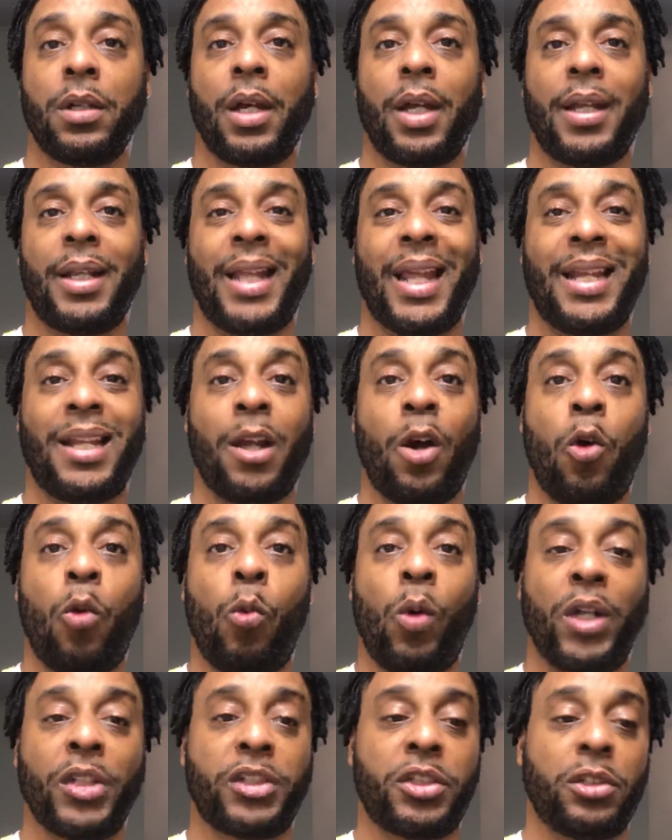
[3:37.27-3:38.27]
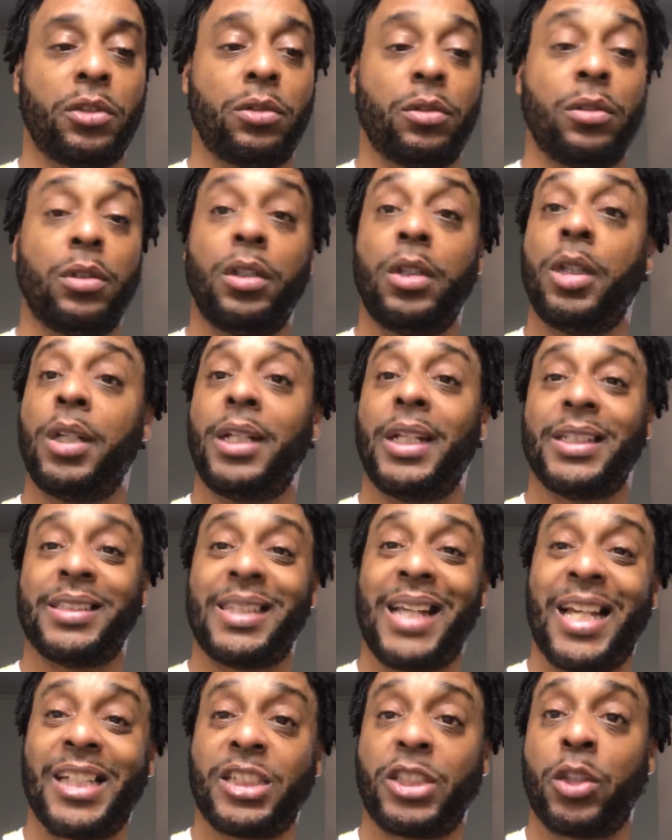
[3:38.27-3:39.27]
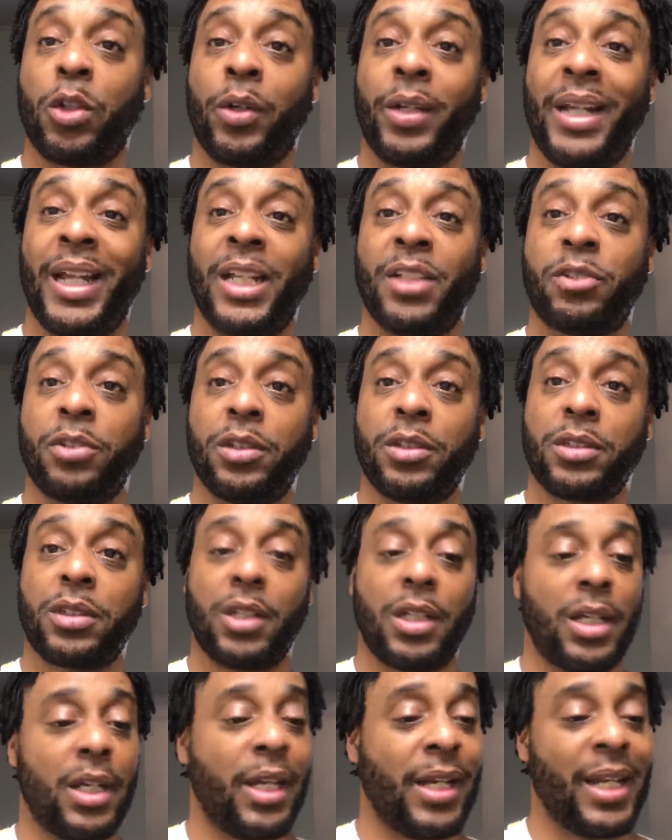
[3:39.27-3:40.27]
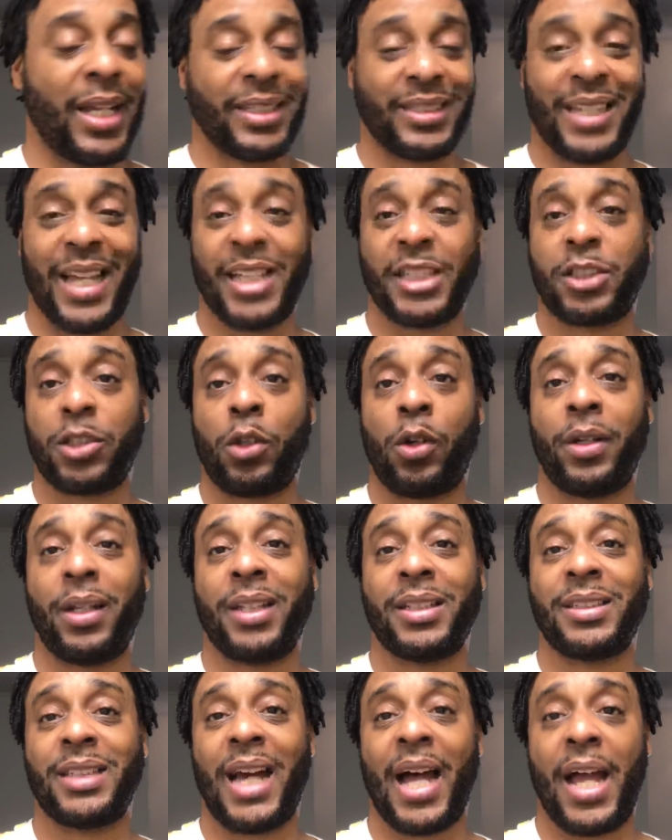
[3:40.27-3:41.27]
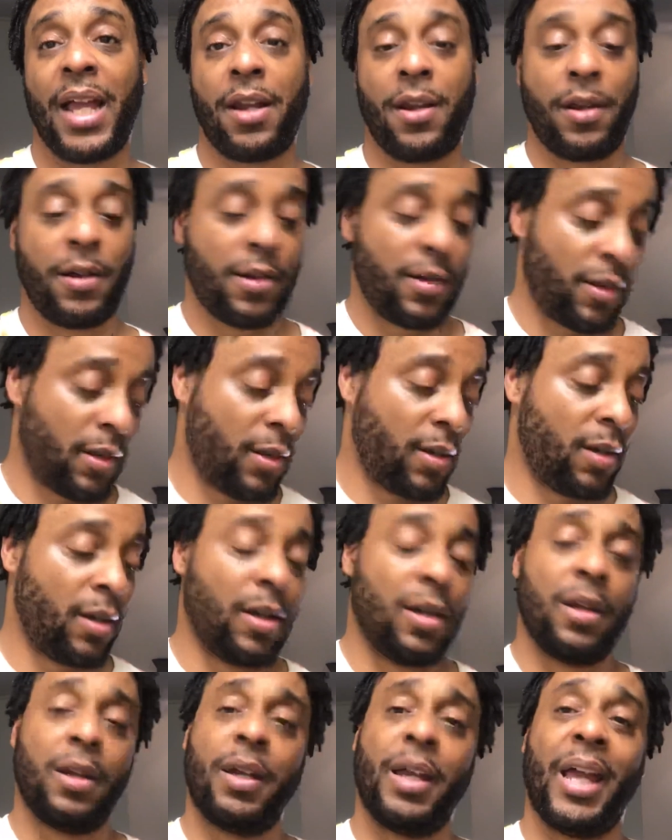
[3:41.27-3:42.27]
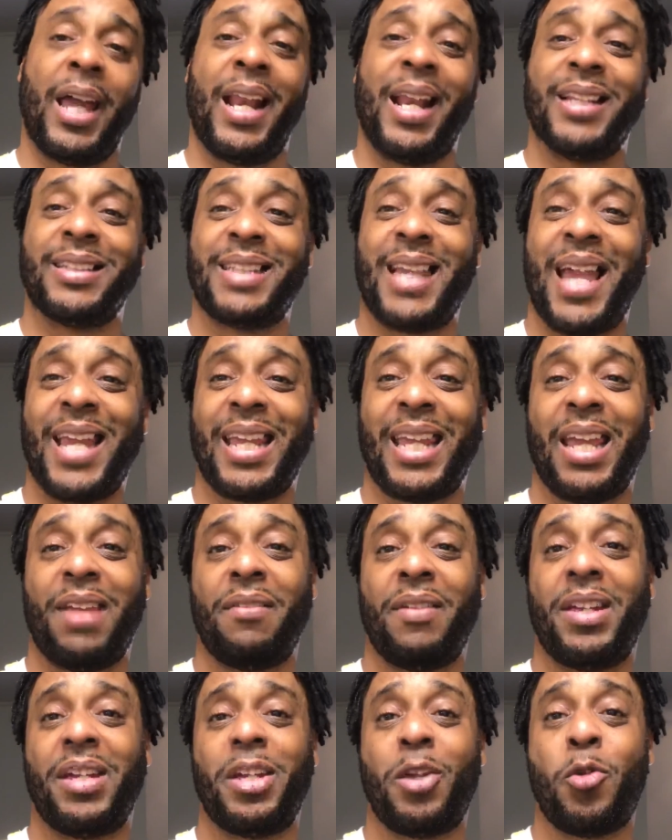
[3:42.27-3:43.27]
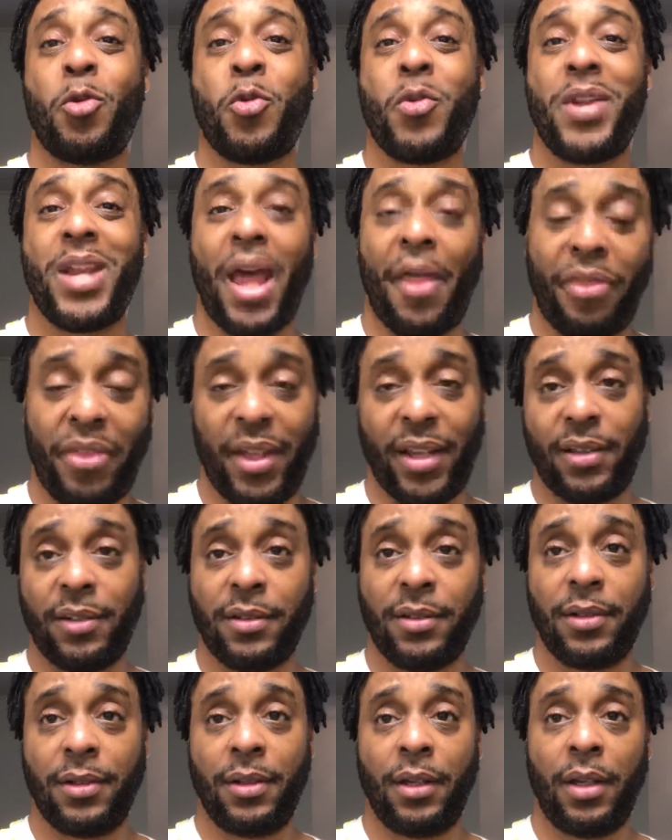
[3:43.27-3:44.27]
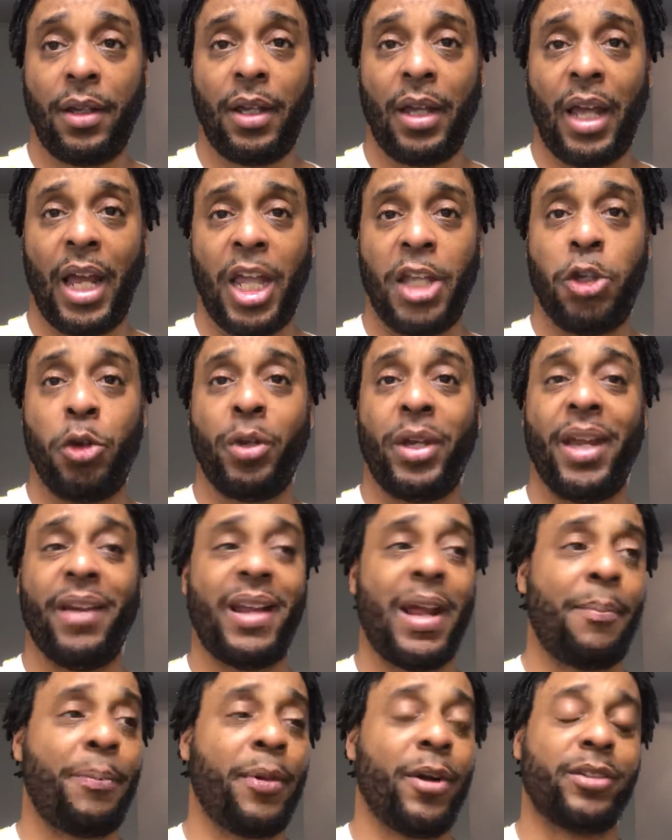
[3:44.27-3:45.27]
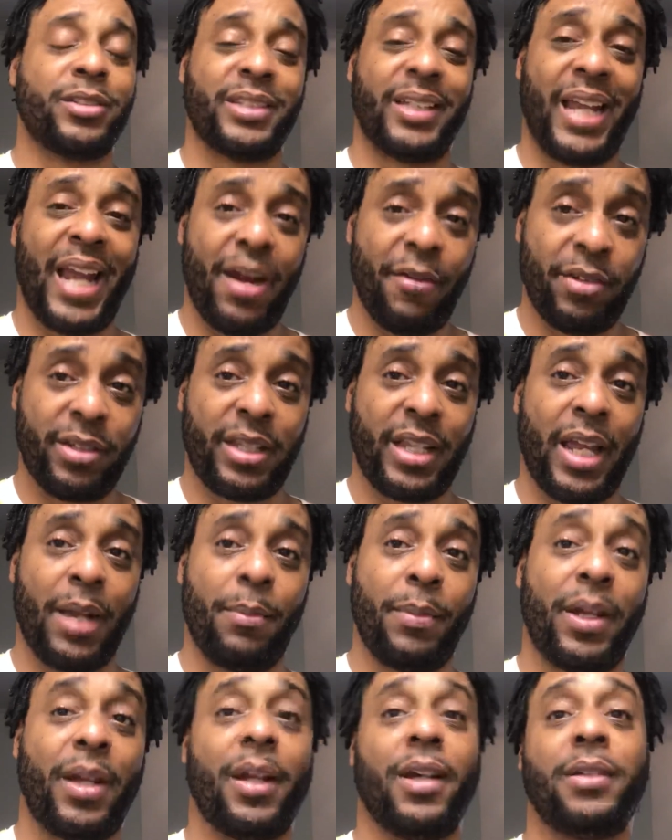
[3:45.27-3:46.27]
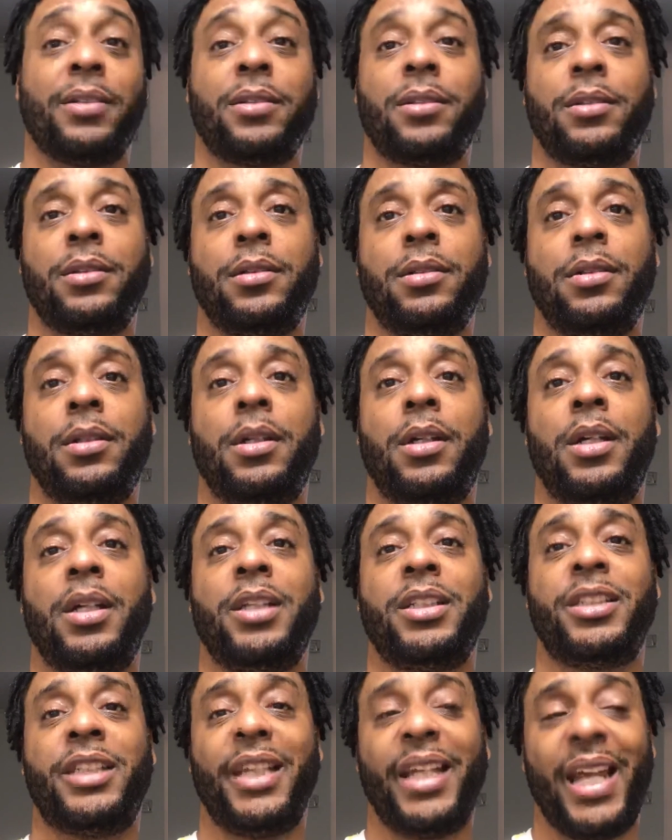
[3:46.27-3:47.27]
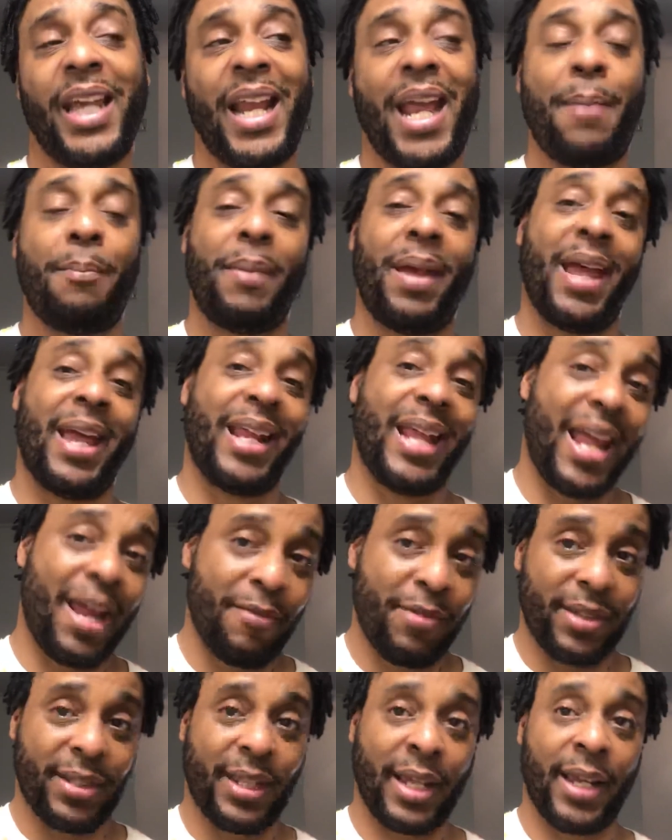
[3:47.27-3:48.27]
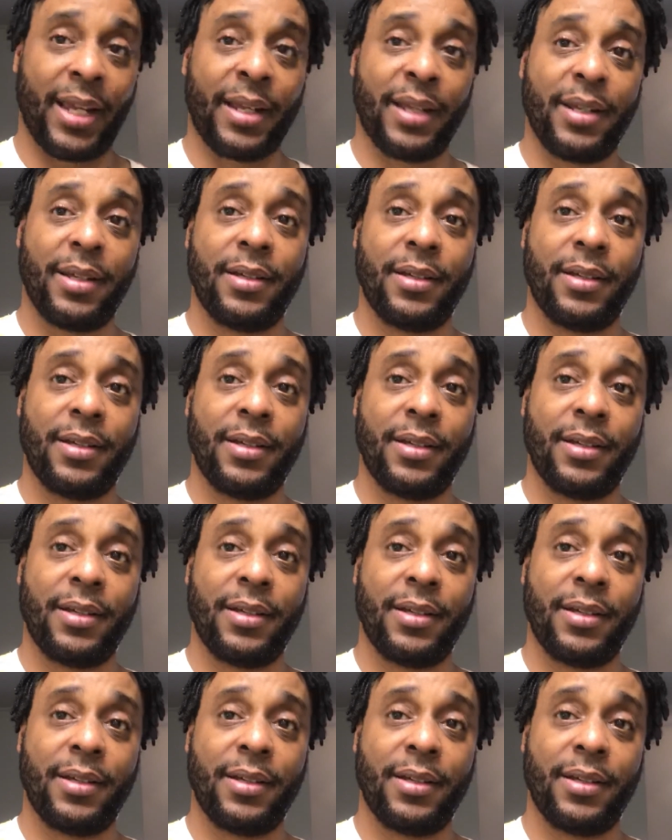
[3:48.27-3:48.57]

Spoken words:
that don't want you, that's not showing interest, that's not showing desire, and that's not giving you nothing. And you give that person everything because she give that man everything